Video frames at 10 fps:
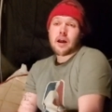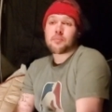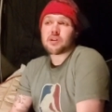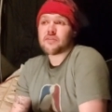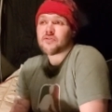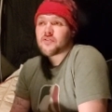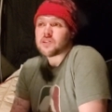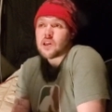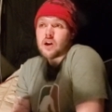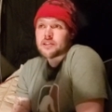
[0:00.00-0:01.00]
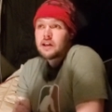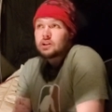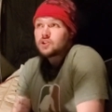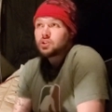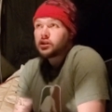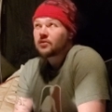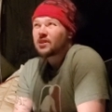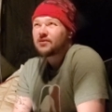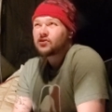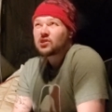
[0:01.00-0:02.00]
I believe Leon Lush
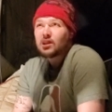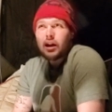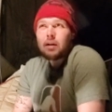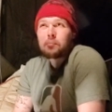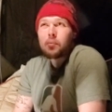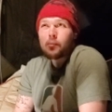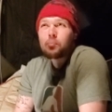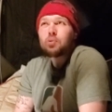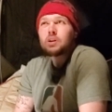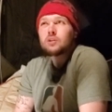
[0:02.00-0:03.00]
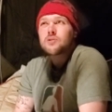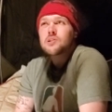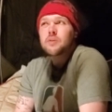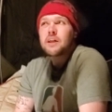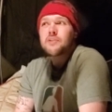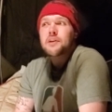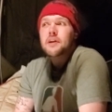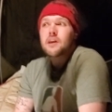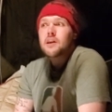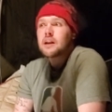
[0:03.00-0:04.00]
lives uh, pretty close to me, I think,
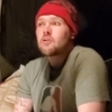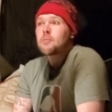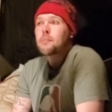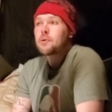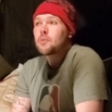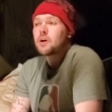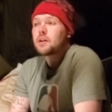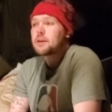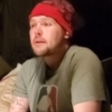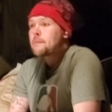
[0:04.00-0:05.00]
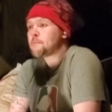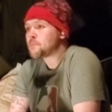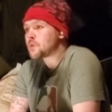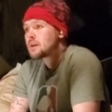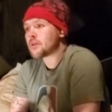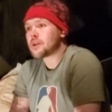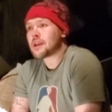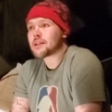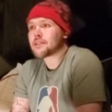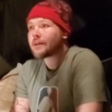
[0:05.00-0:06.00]
and I remember when you know
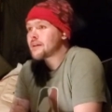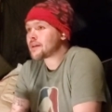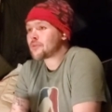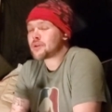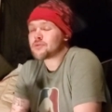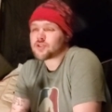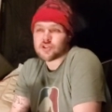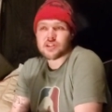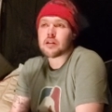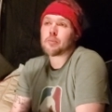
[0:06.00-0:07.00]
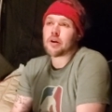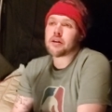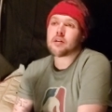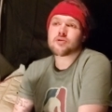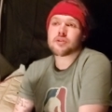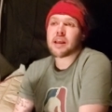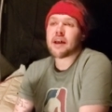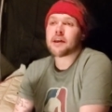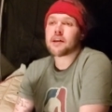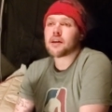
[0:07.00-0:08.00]
he had like when he was just celebrating one hundred
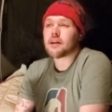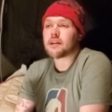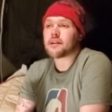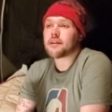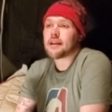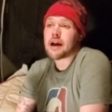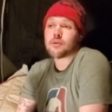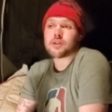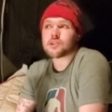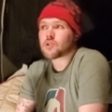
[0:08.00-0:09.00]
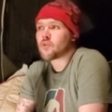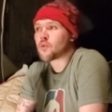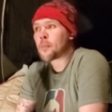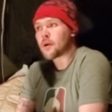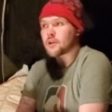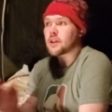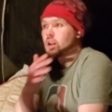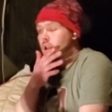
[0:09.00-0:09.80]
K, and now he's over a million.